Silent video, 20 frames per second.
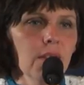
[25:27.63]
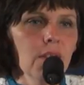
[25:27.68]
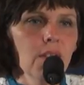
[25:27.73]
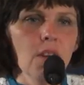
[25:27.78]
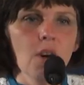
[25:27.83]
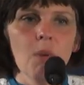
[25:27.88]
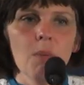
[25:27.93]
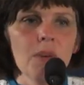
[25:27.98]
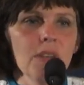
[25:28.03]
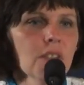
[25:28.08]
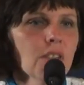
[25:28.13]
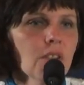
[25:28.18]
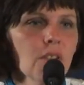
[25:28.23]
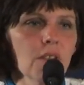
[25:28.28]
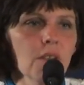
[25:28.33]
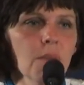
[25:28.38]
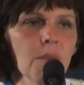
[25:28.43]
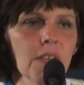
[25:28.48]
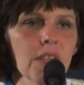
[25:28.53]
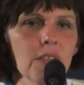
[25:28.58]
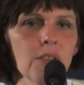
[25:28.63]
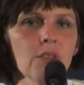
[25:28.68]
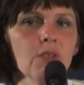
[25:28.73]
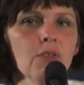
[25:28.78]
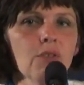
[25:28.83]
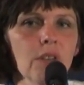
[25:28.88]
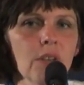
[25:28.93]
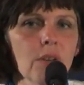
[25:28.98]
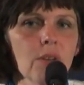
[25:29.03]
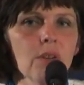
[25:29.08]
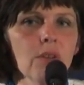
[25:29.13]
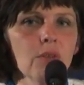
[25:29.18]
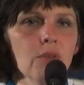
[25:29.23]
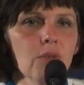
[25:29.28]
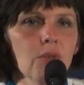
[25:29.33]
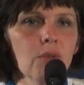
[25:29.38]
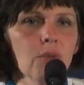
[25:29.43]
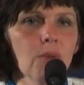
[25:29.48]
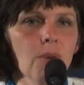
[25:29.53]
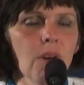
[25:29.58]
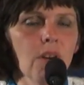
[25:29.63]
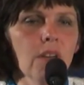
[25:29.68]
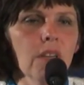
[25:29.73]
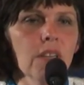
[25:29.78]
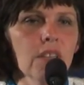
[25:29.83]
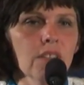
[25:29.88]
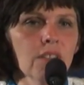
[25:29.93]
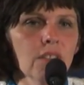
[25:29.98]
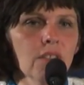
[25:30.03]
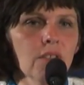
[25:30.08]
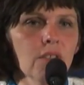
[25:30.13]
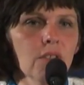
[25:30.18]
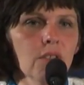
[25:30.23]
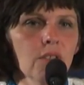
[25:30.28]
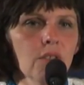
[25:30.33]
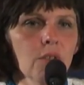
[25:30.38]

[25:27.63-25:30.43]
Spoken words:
Nobody's going to make your dream come true unless